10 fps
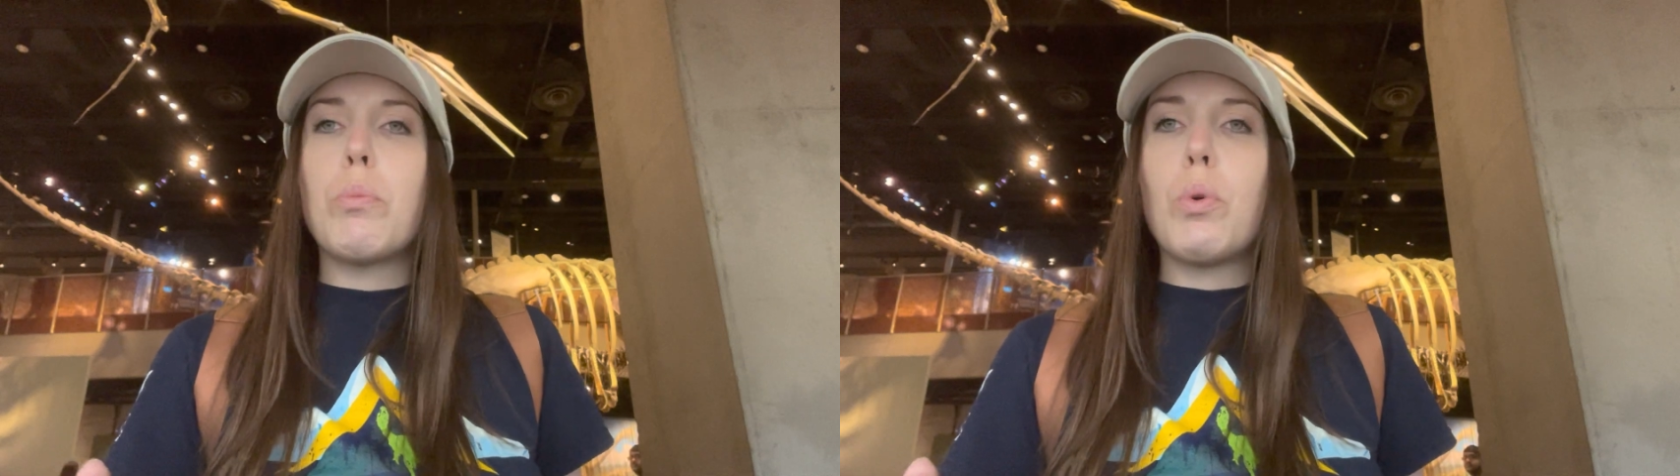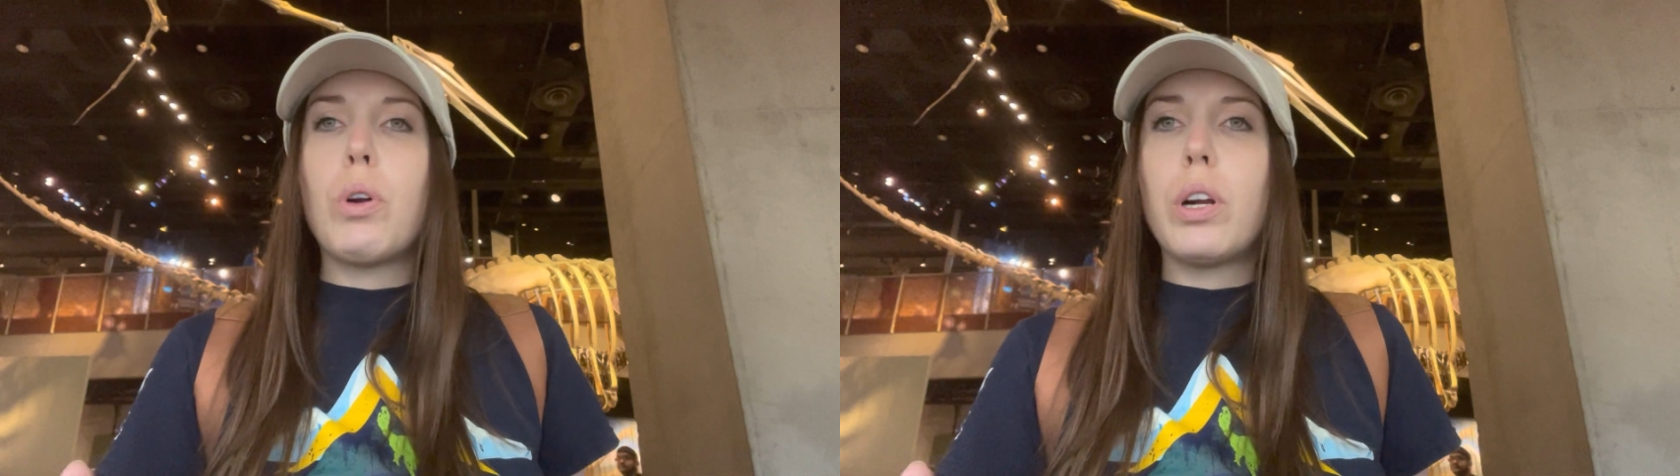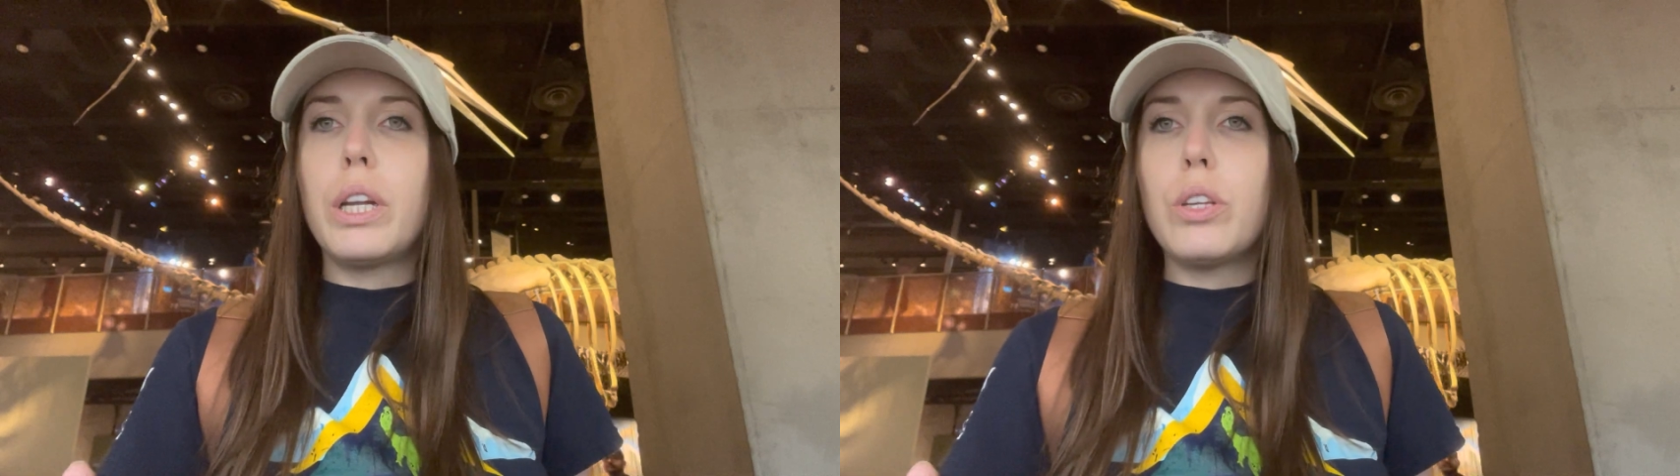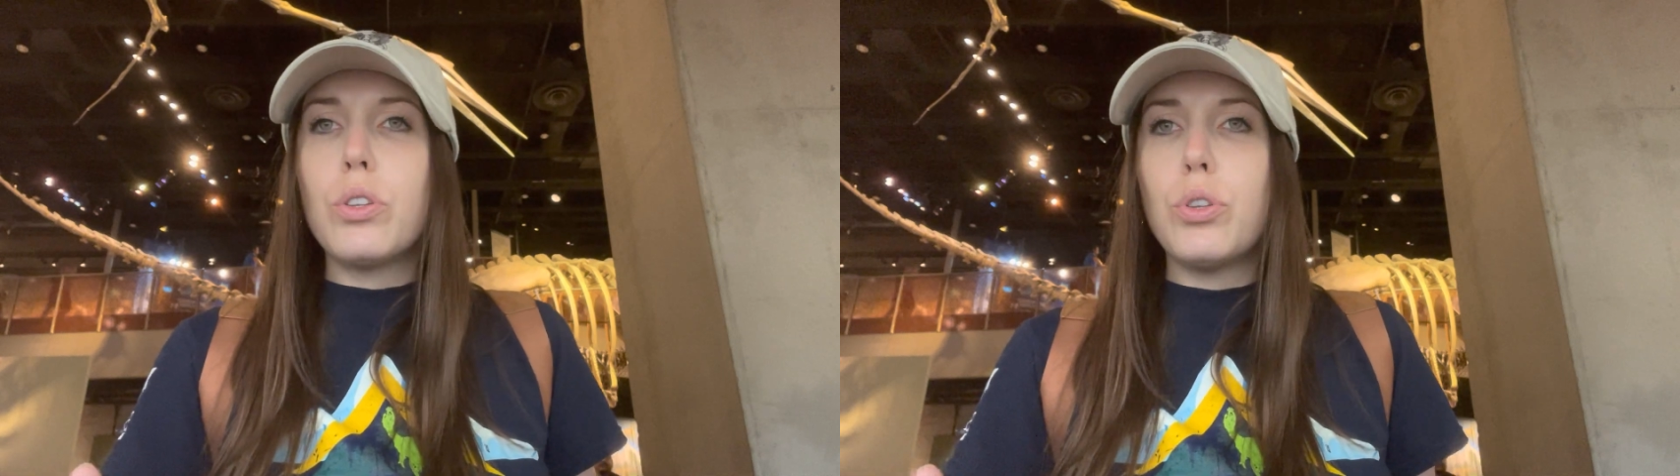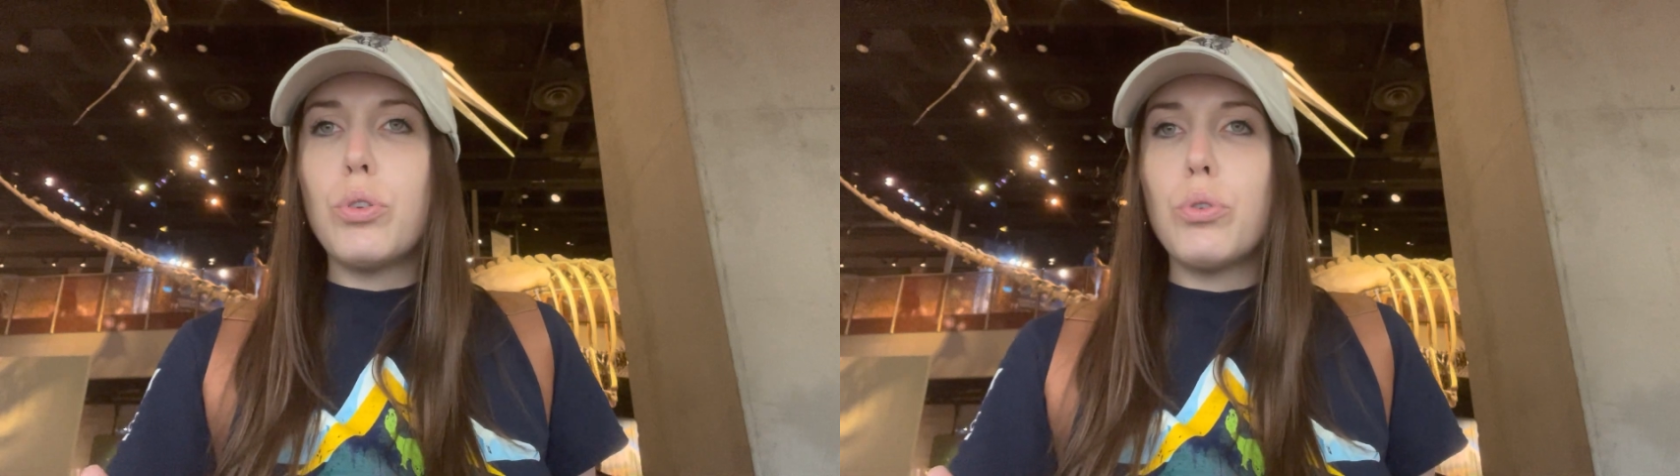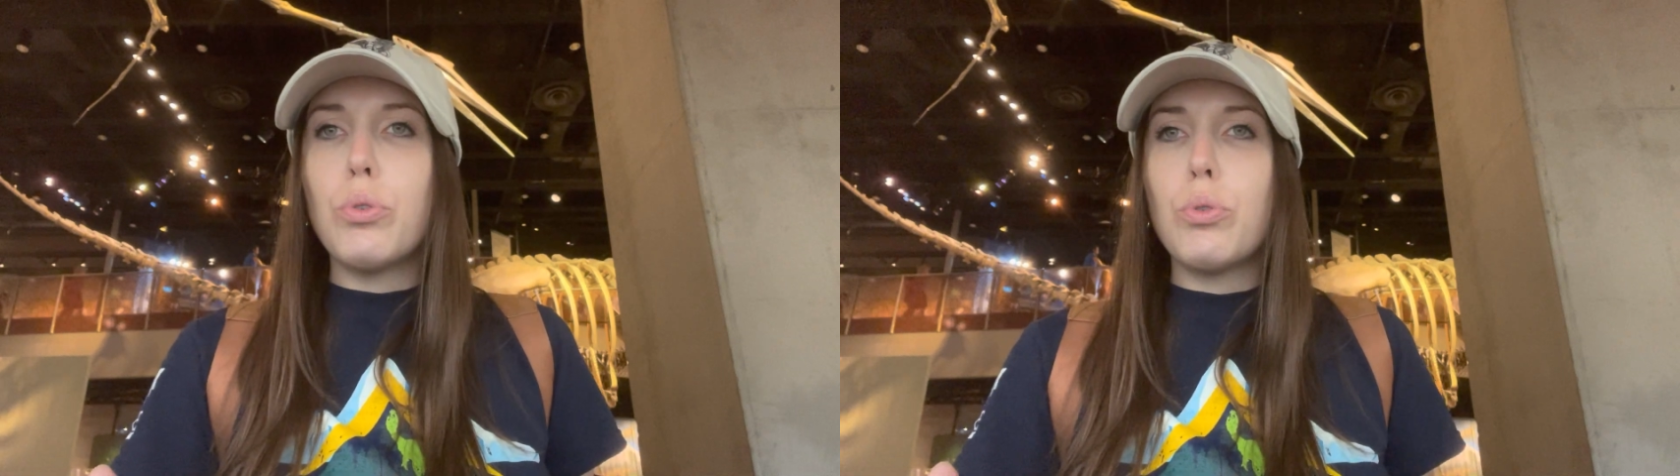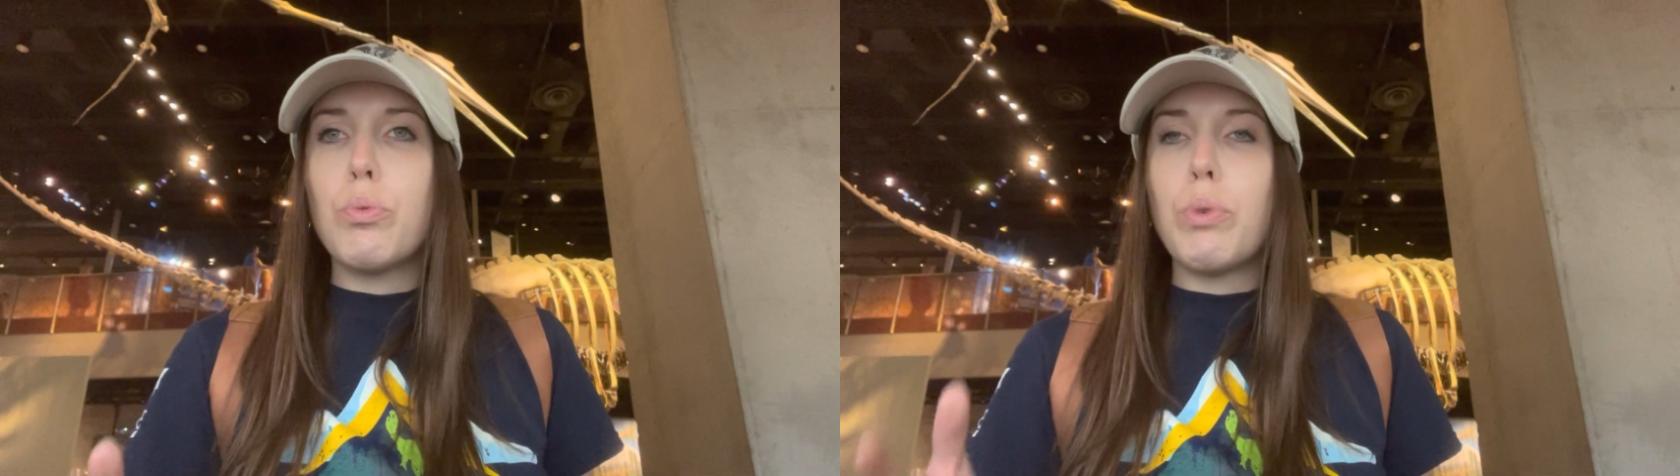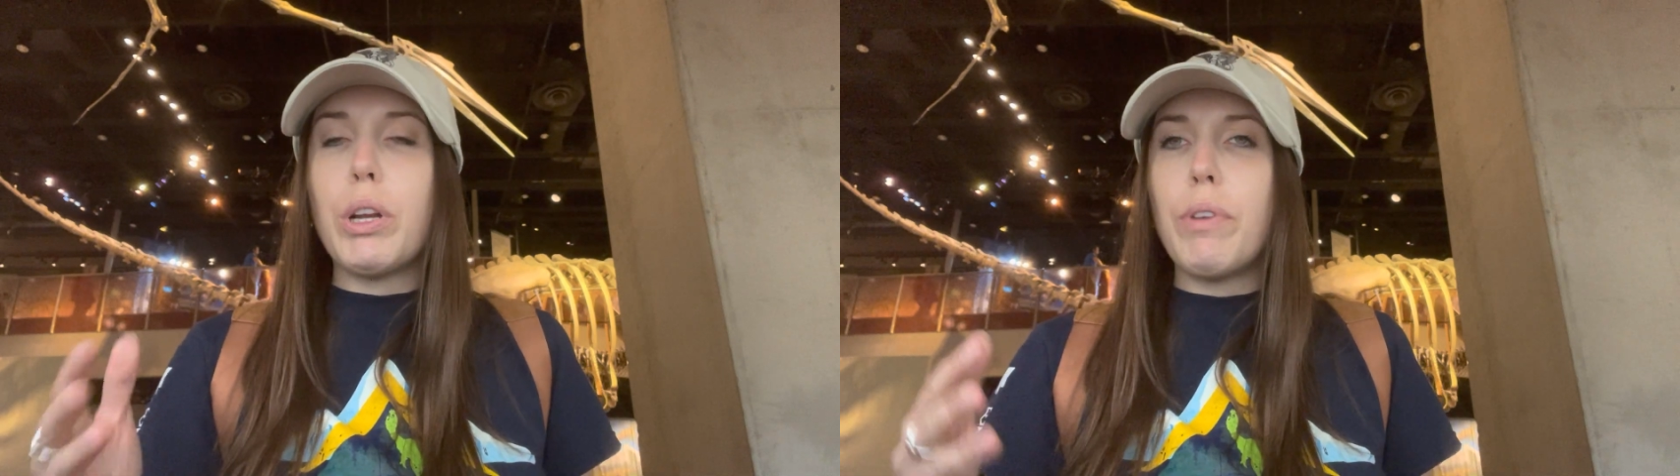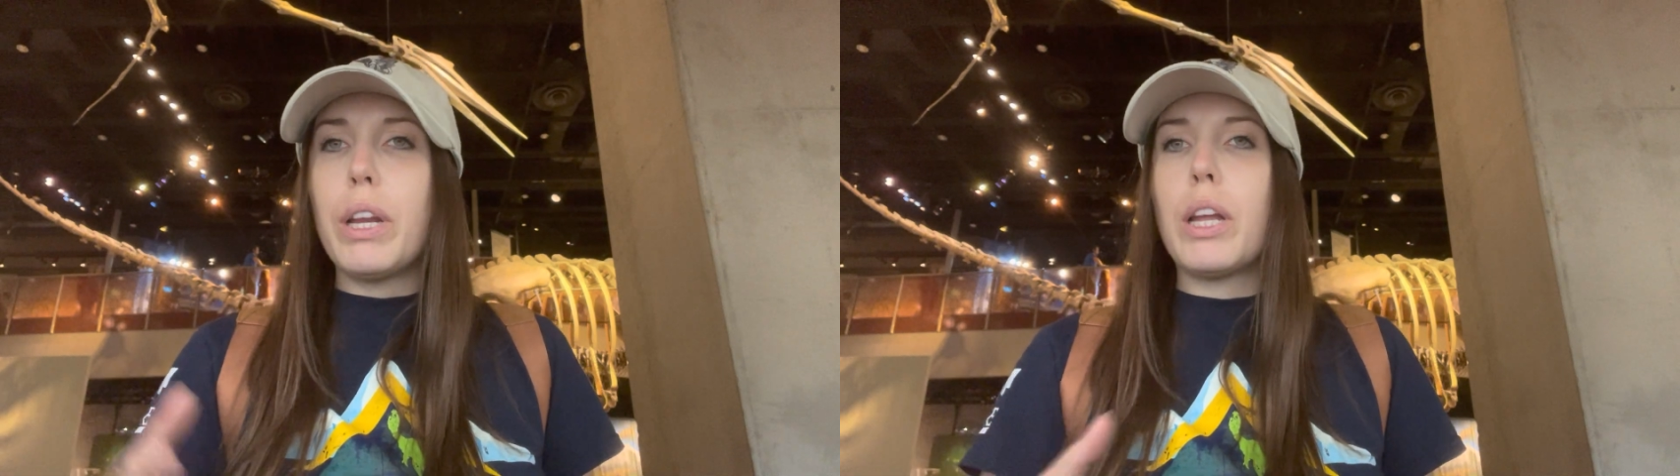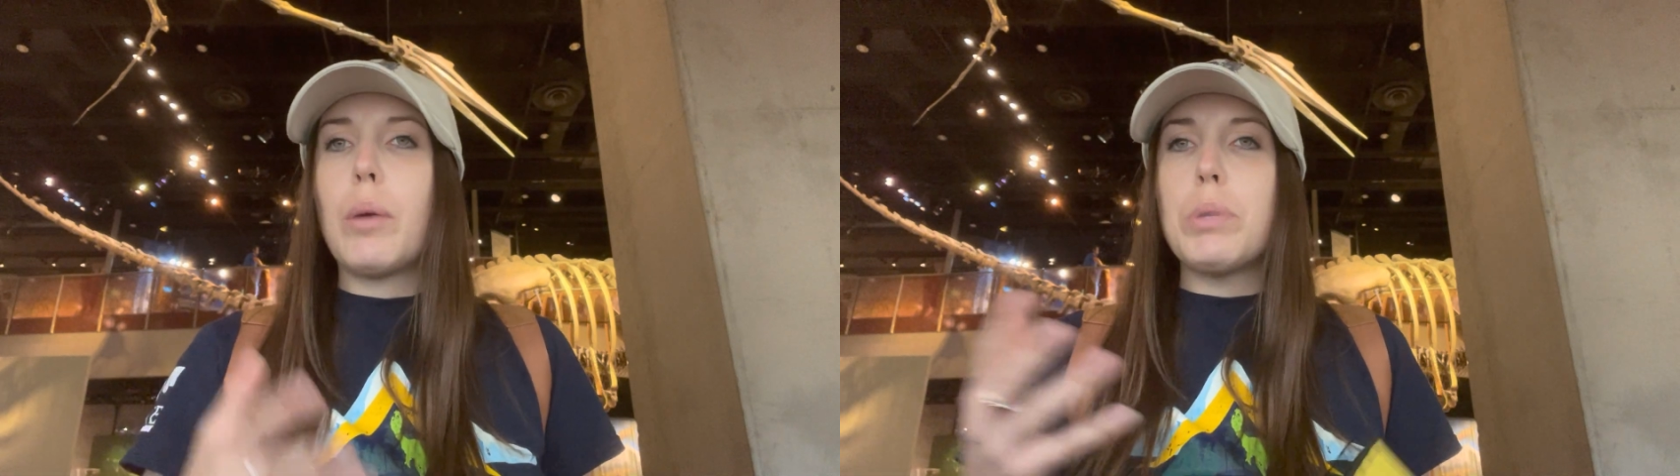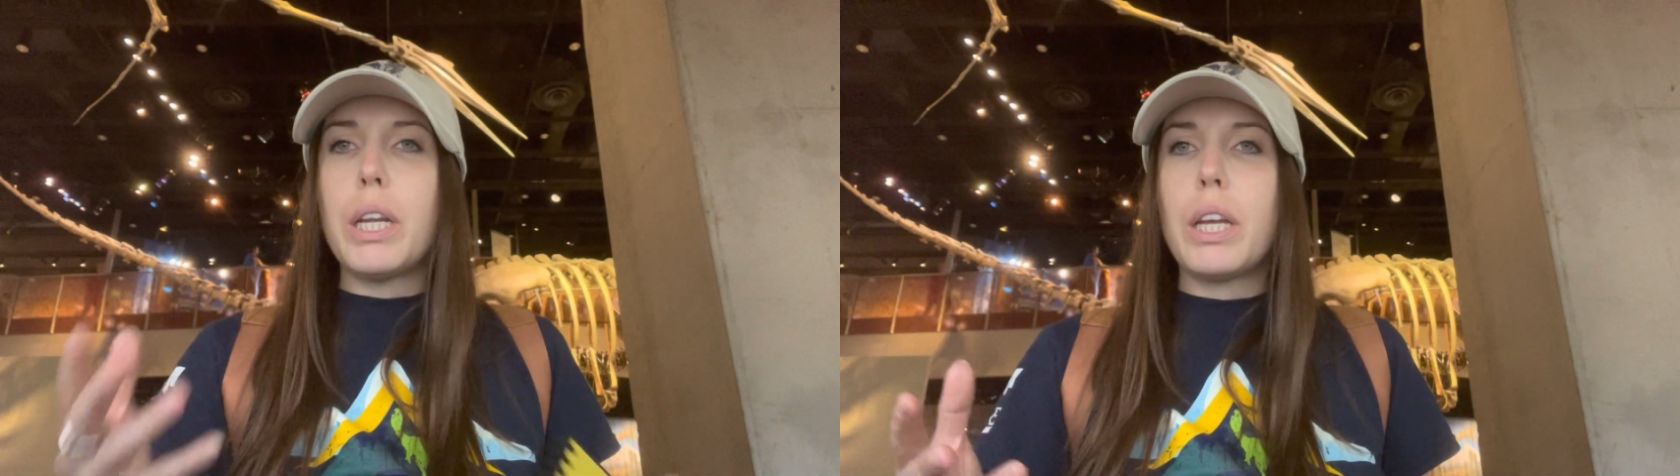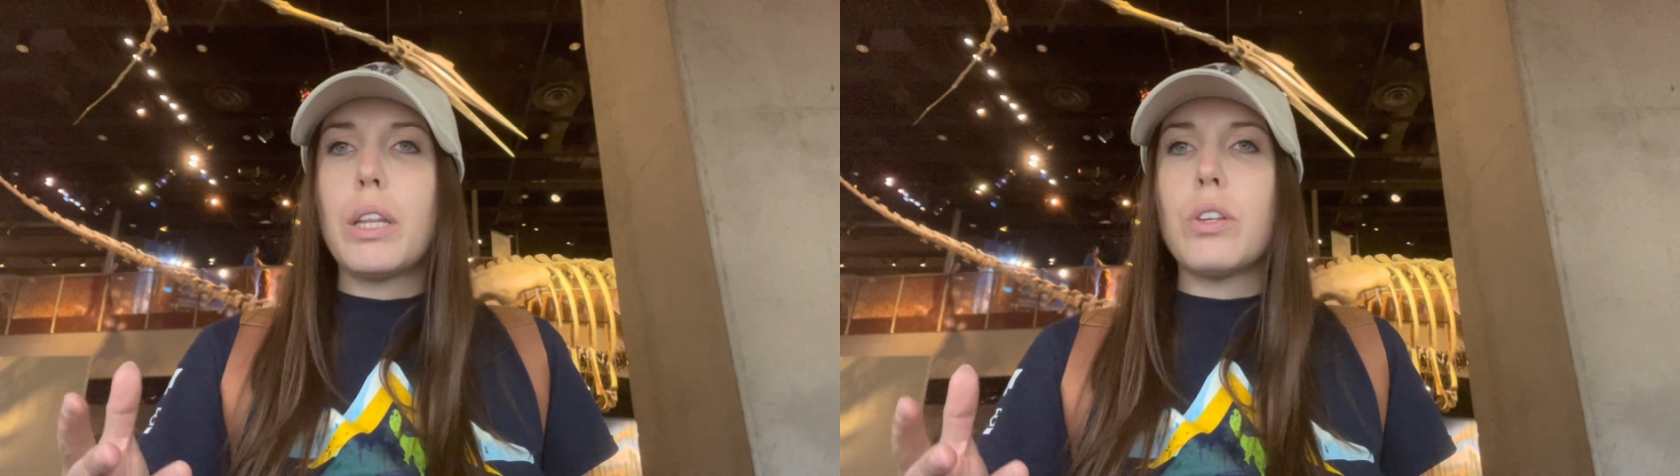more into renovating and updating it.